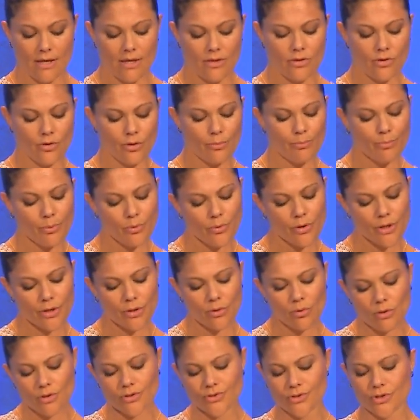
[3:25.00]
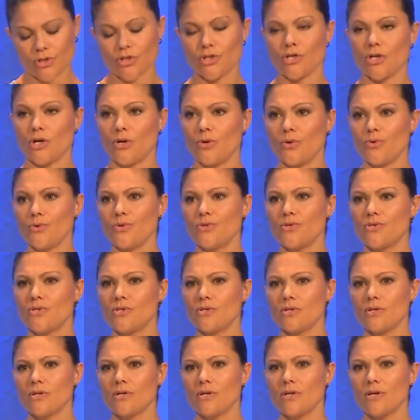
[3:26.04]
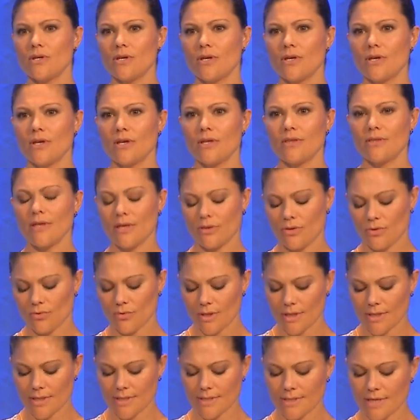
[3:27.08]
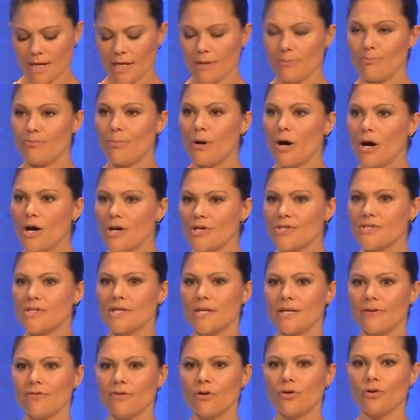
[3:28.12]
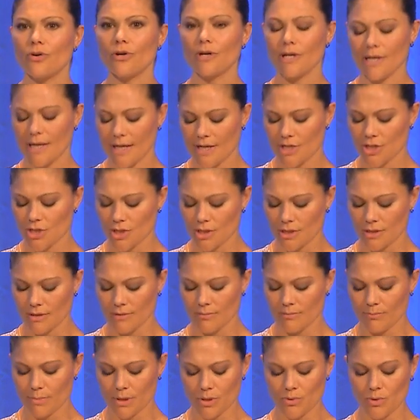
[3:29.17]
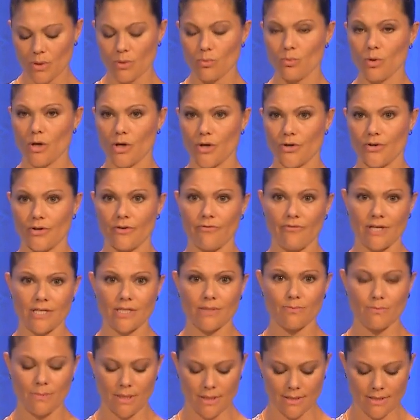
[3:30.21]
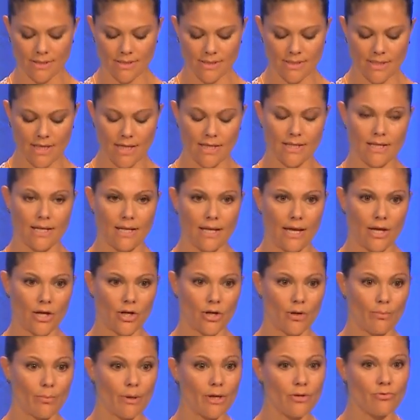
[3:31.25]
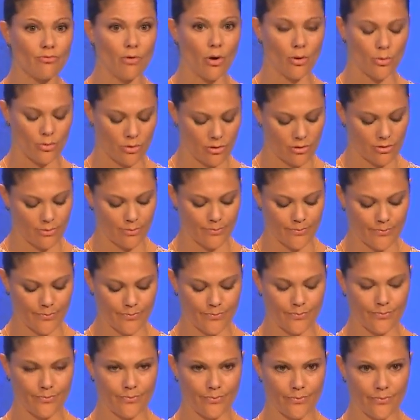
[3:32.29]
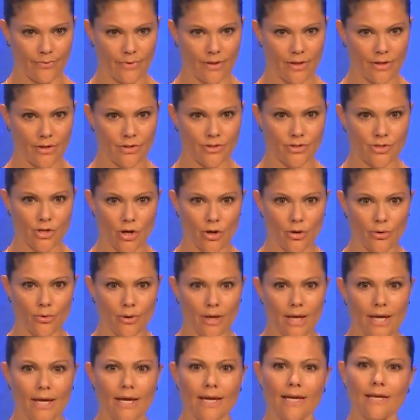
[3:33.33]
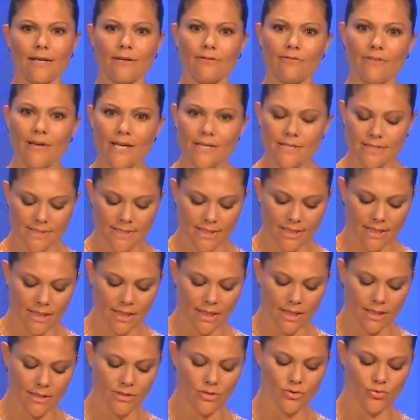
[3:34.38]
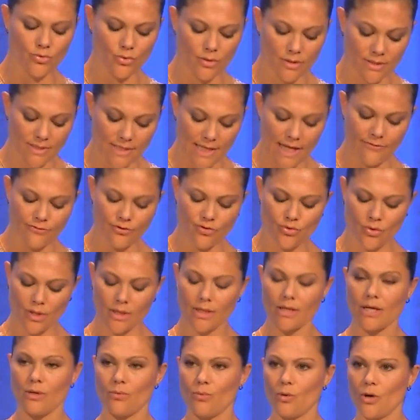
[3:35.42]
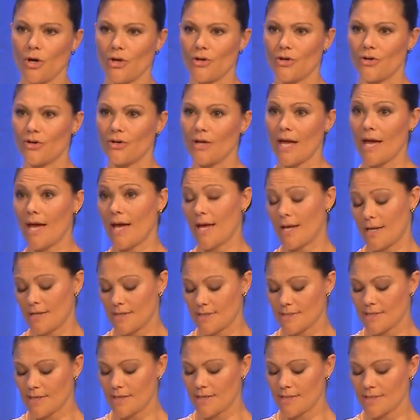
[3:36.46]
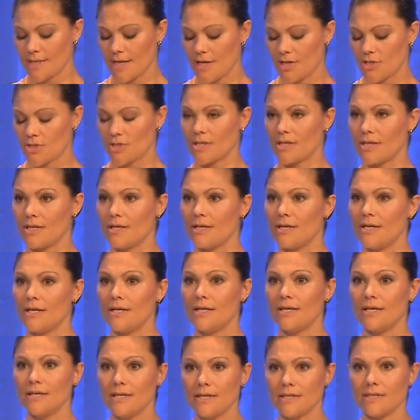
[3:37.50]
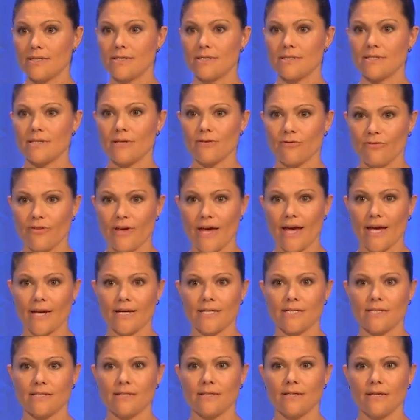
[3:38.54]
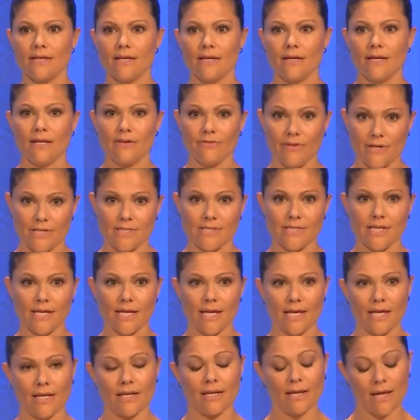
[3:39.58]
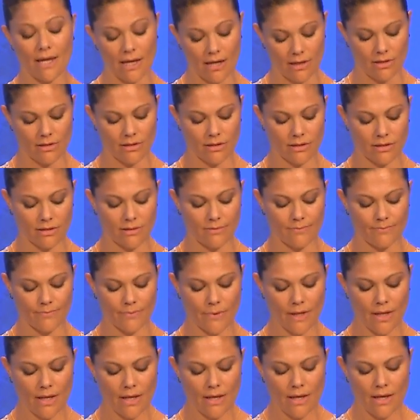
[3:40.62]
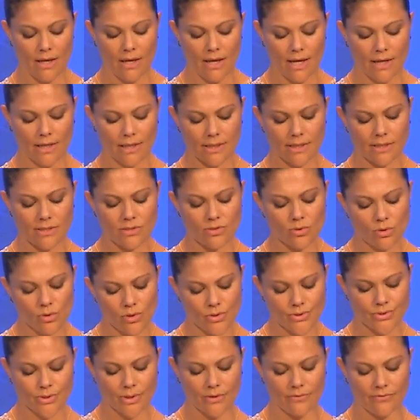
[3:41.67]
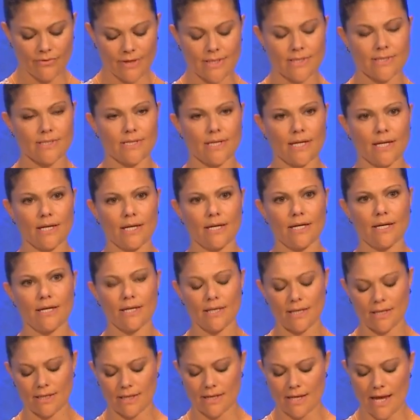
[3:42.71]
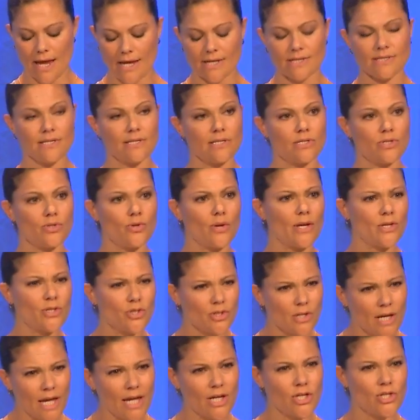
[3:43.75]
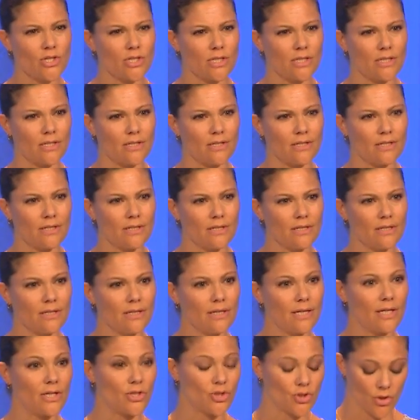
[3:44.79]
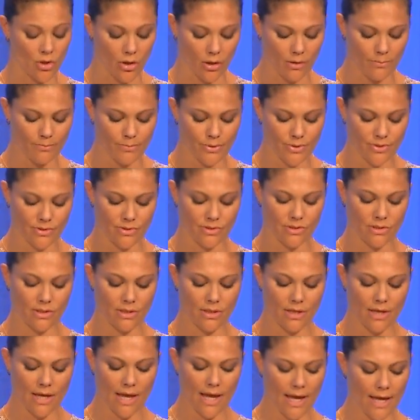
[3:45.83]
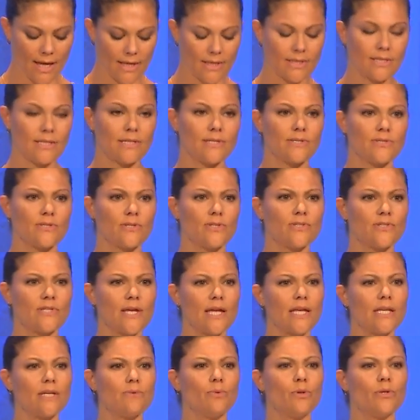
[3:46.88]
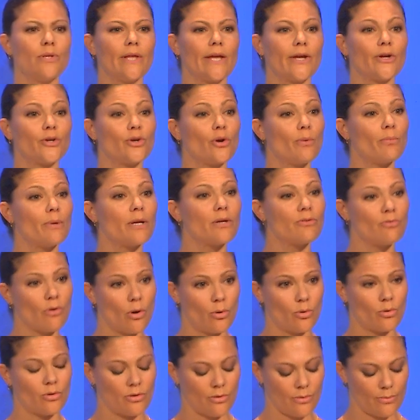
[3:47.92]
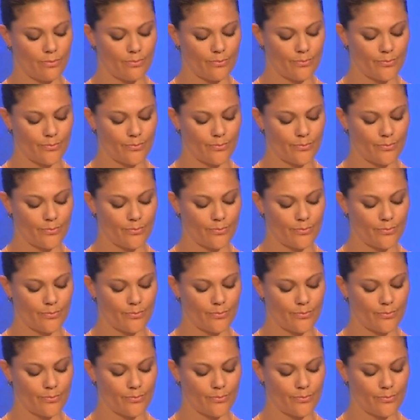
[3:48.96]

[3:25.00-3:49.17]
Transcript: The report also shows that there is a positive correlation between water investments and economic growth. So investing in safe drinking water and sanitation is, in fact, investing in health. And it is also investing in access to education, in jobs, and in sustainable economic growth.